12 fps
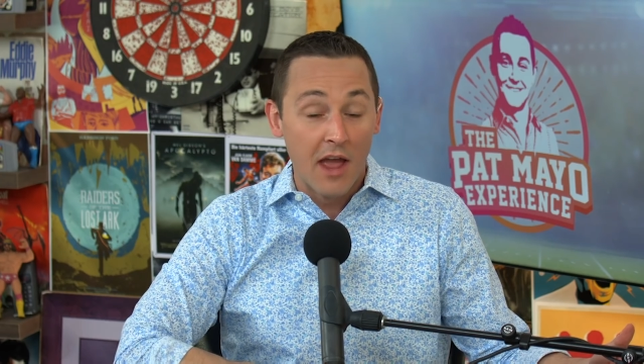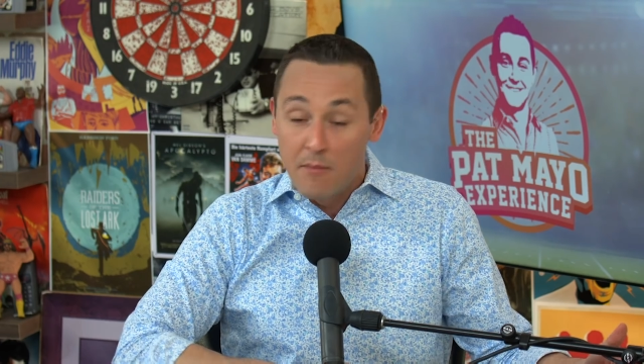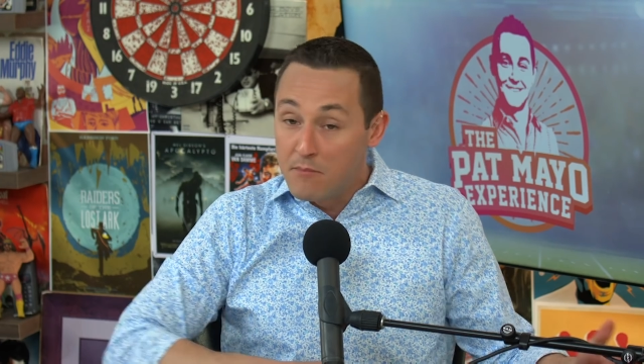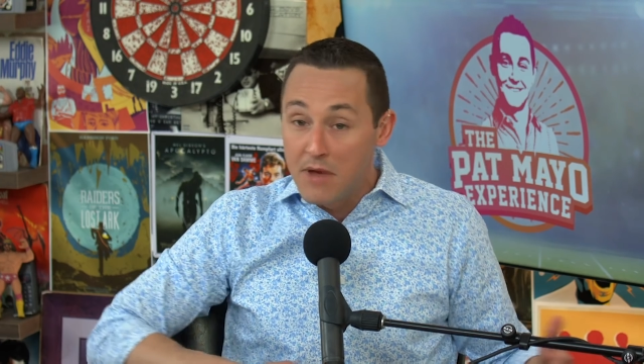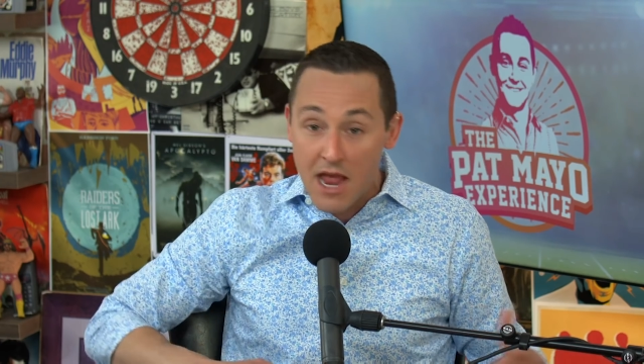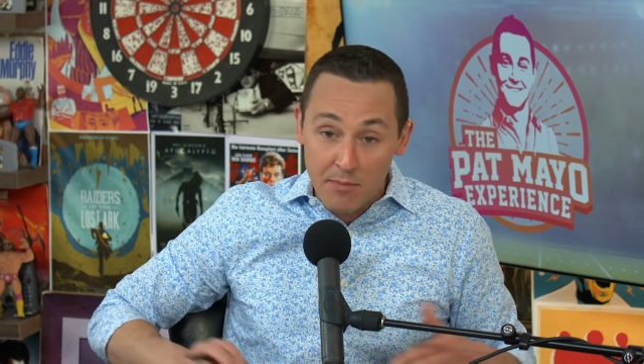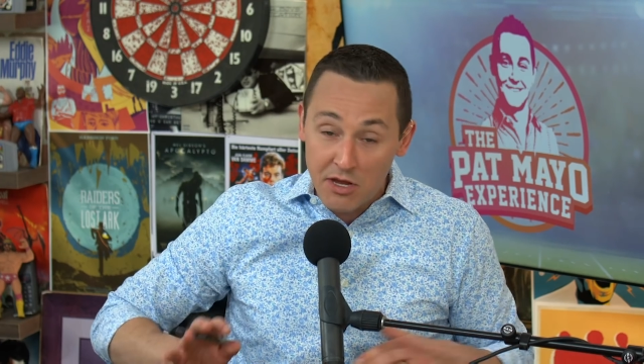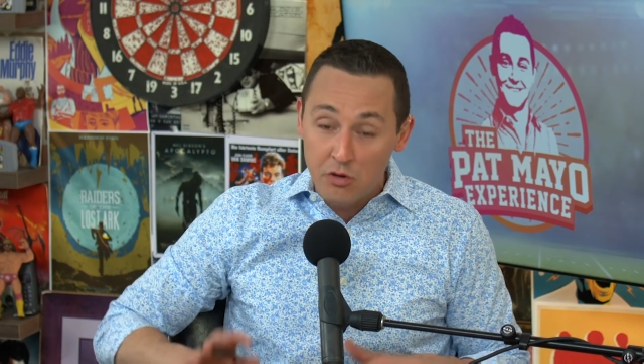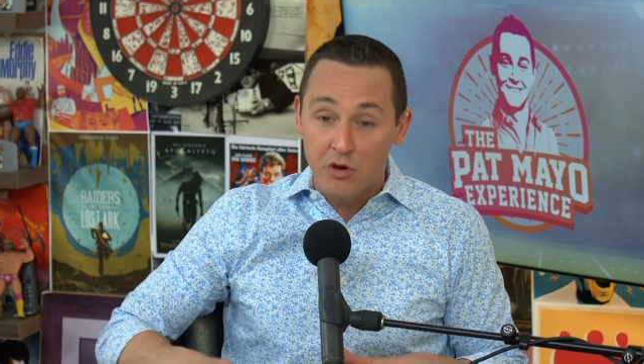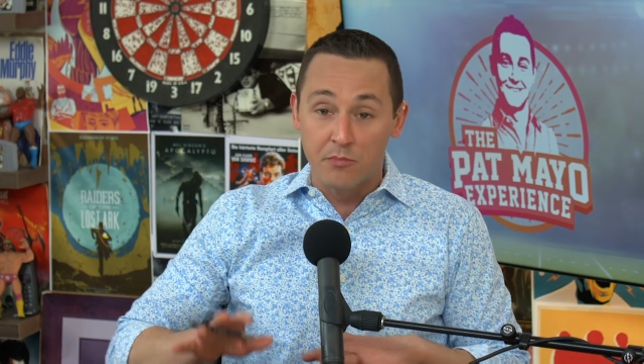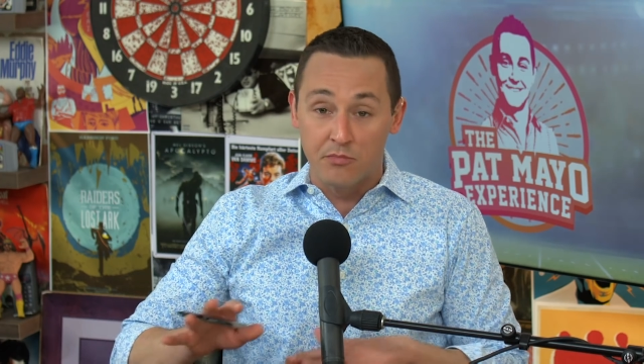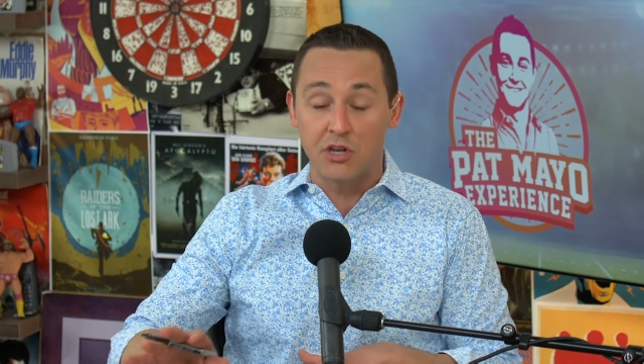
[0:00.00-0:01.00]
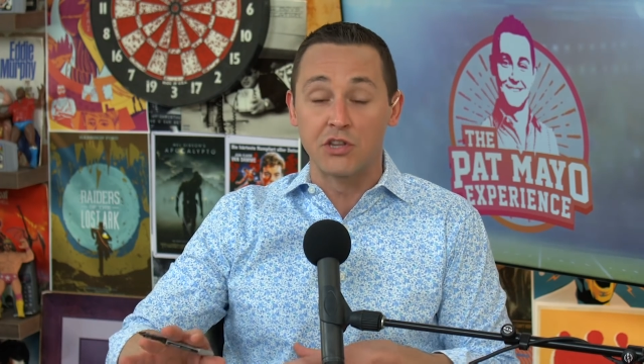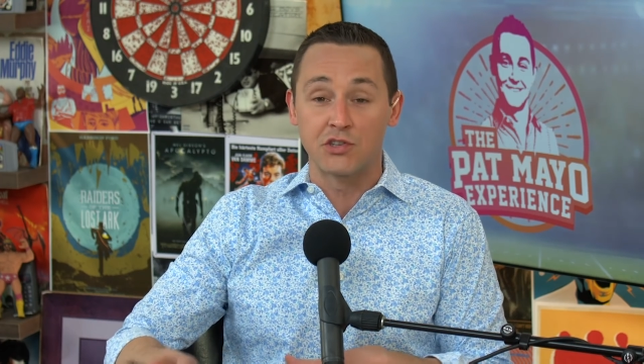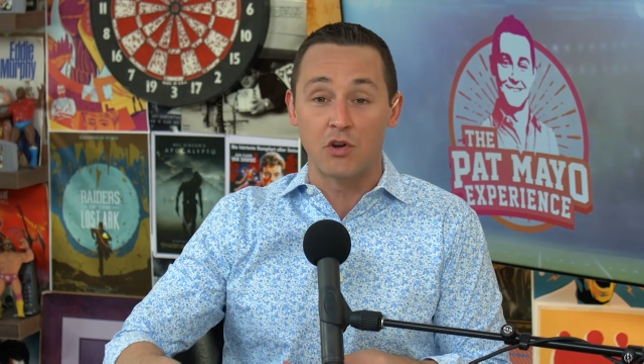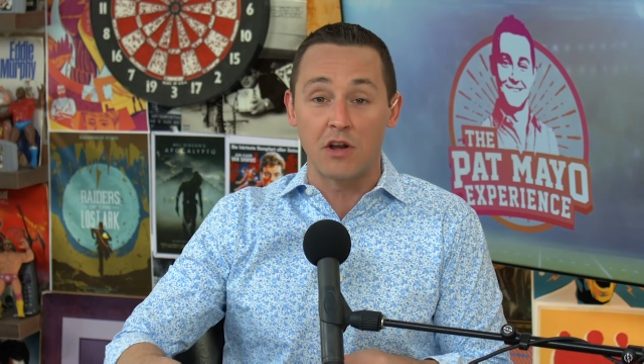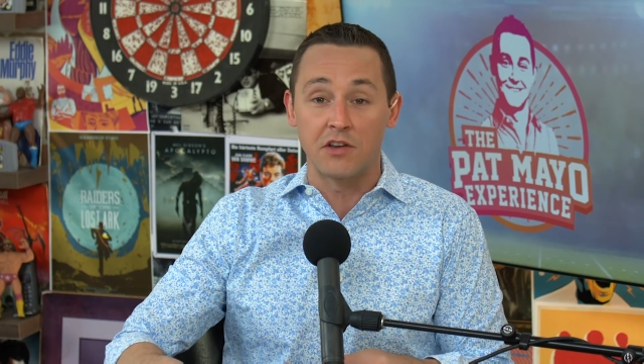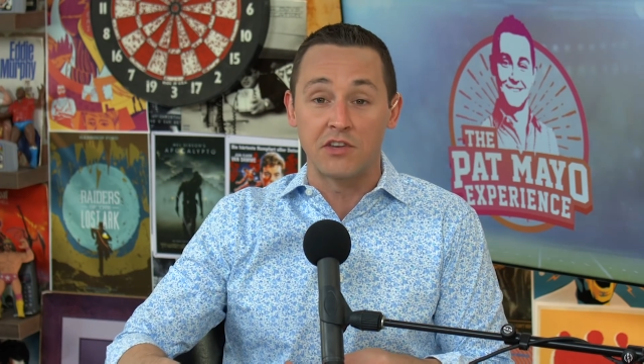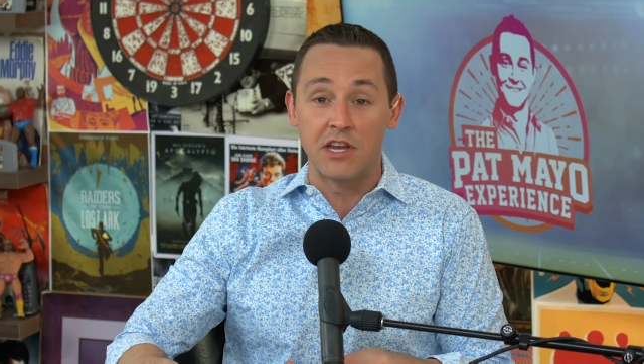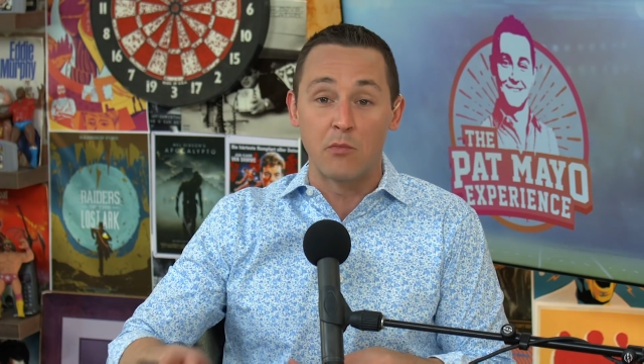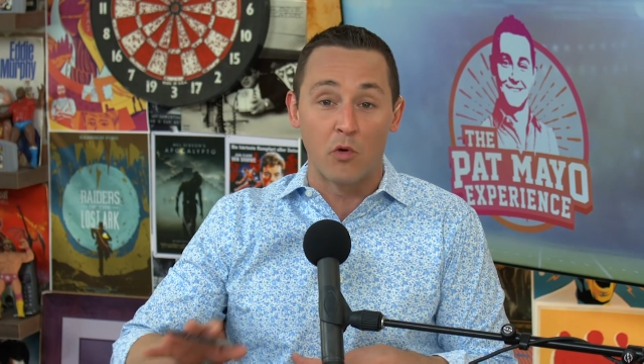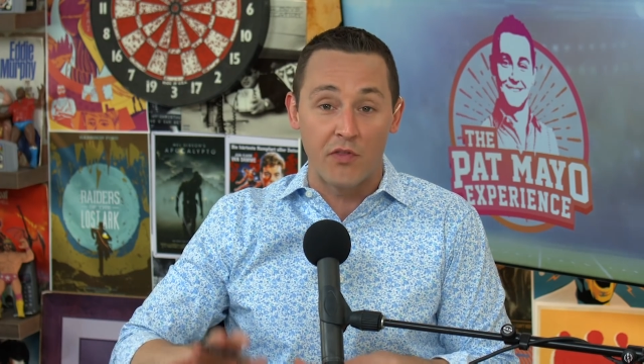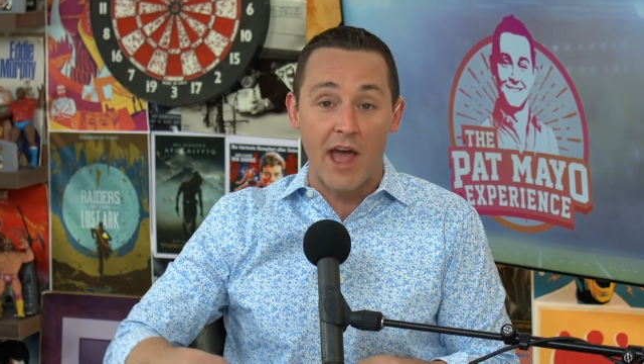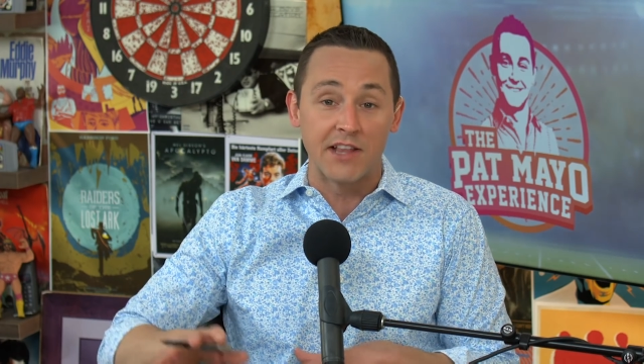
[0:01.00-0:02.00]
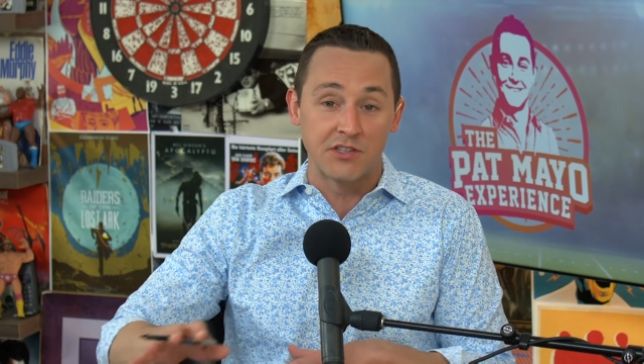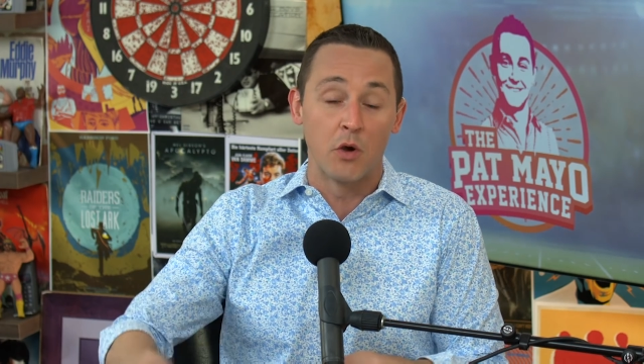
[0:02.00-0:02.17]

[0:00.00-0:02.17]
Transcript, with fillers: and maybe you can construct a team where that's